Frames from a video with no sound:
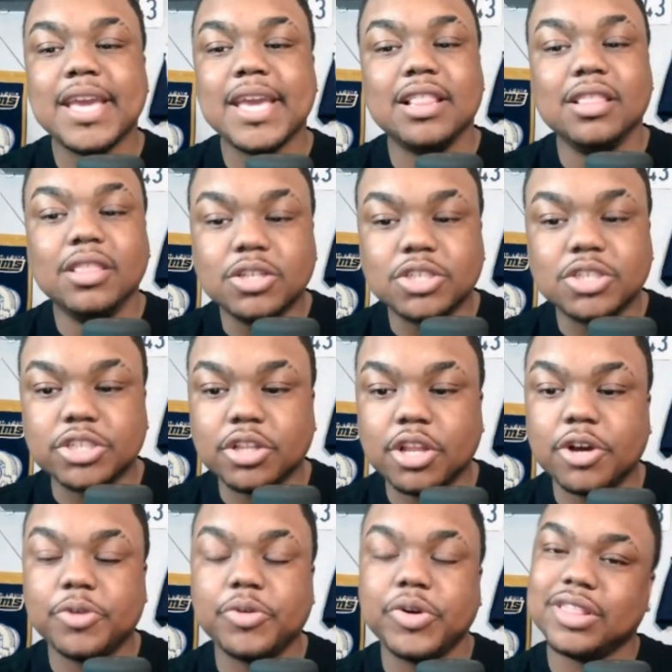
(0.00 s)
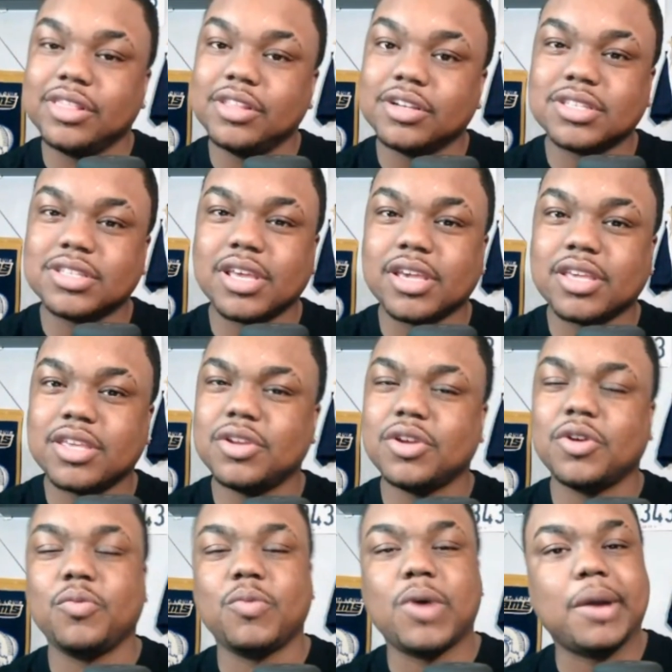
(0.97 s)
It looks low. It looks like, you
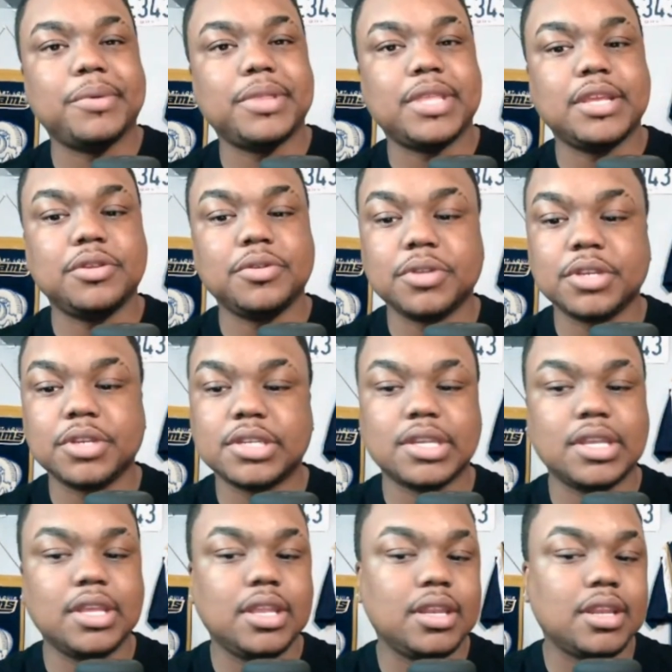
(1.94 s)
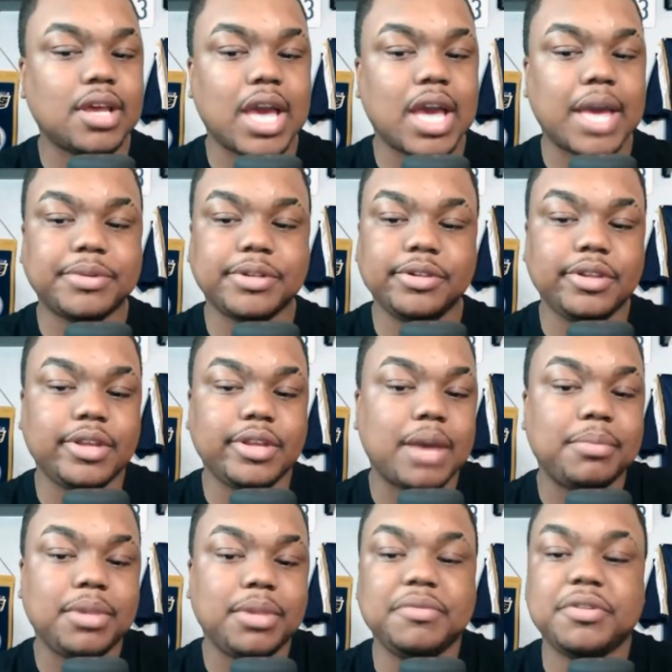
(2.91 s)
know, why would they do this? And absolutely,
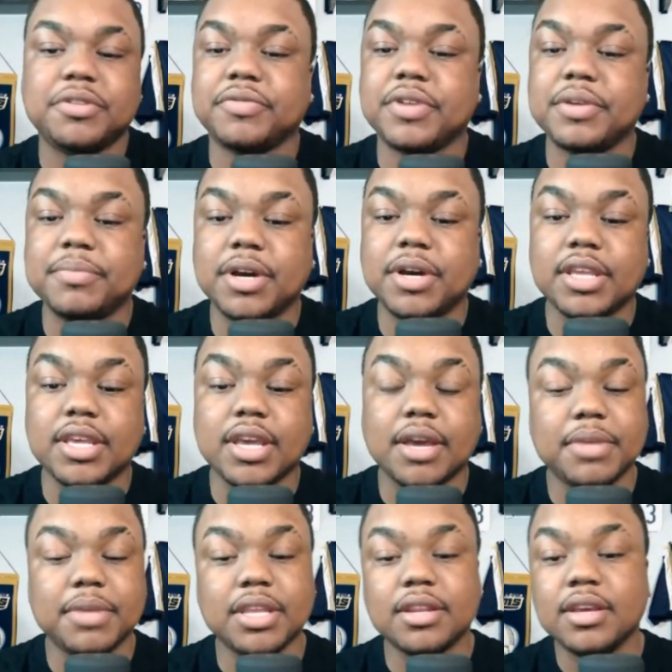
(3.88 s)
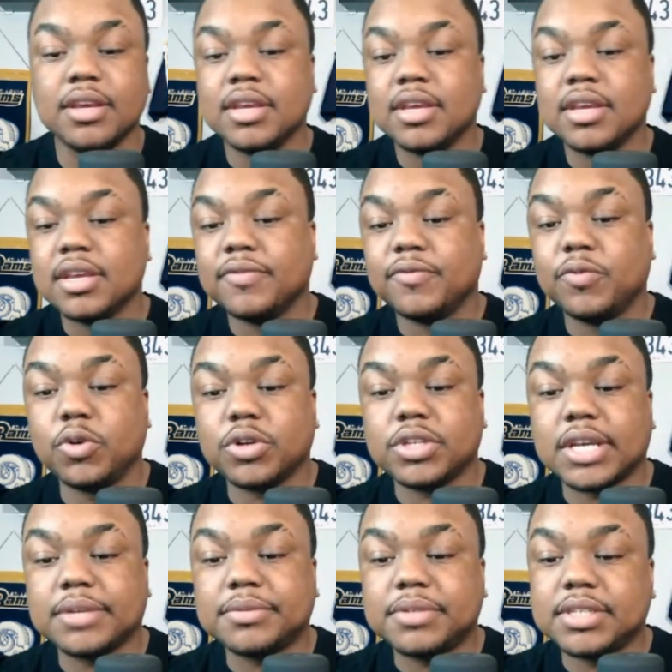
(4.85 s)
I believe it's free money. I mean, four
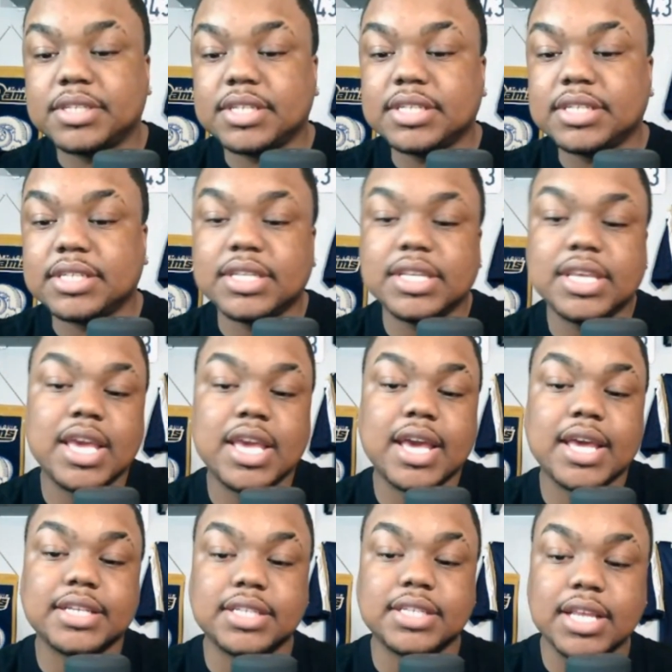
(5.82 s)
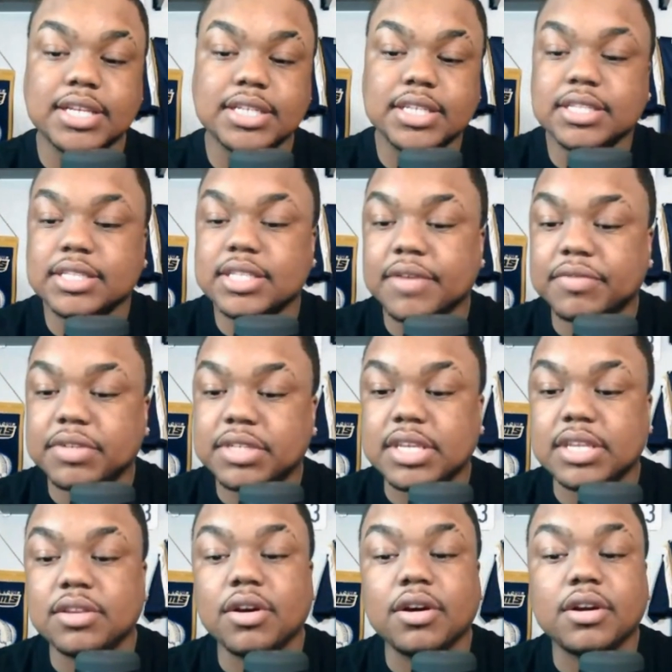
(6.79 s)
times this season, he has less than
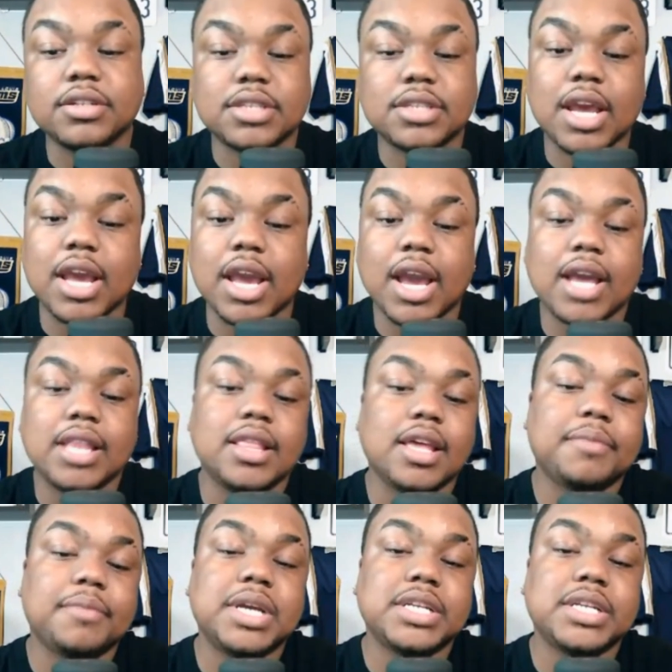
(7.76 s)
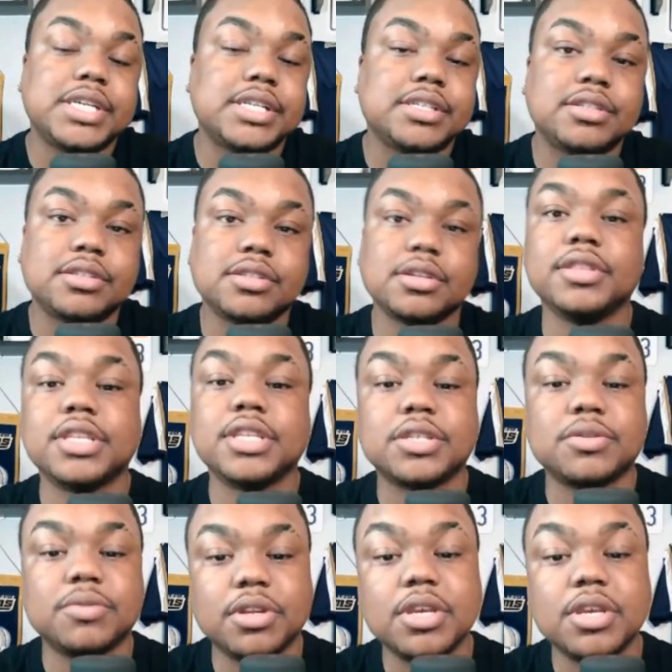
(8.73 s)
17 yards. I like my chances on
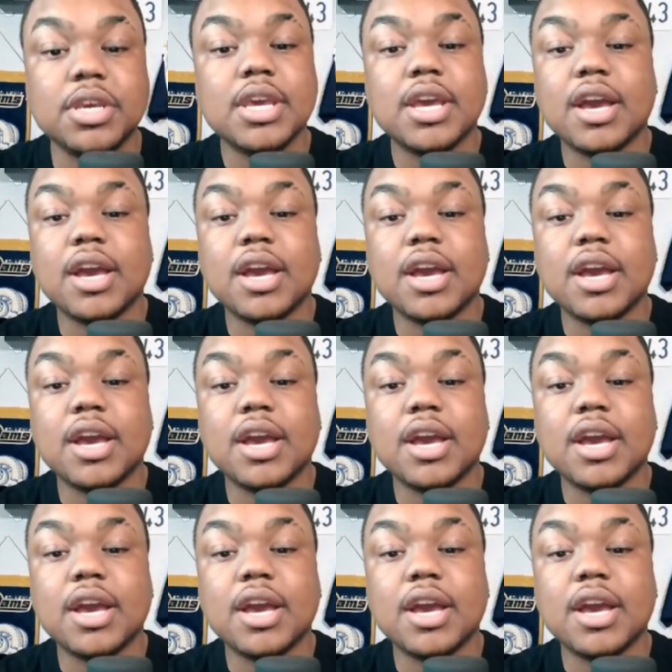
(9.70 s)
this one.